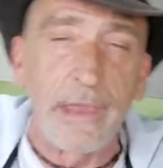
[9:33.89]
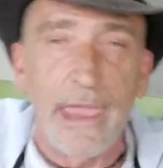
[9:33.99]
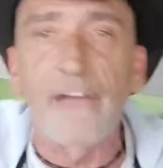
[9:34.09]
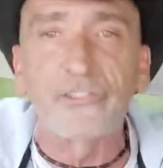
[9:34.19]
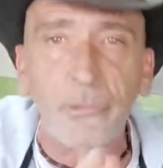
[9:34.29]
They
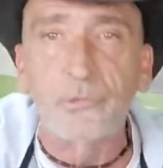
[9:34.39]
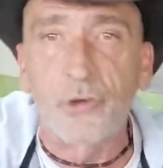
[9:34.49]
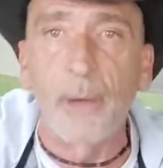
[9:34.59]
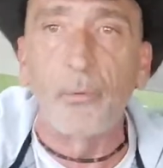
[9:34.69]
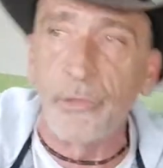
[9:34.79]
have some
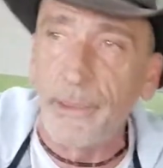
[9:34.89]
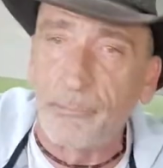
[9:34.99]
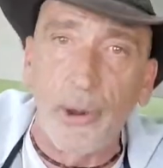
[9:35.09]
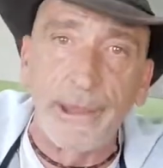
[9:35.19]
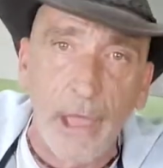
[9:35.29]
trouble. They
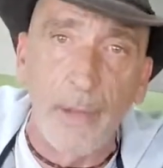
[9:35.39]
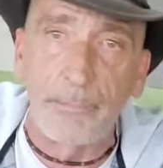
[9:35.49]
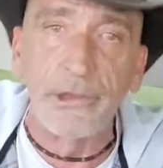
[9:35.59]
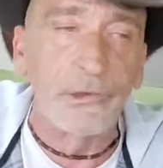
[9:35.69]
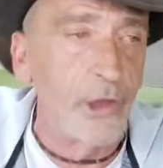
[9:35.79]
break up
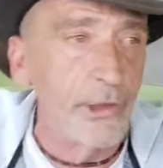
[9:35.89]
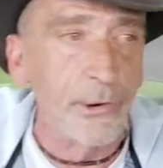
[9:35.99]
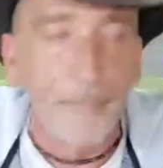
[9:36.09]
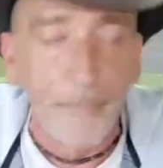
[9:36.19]
in the tunnel.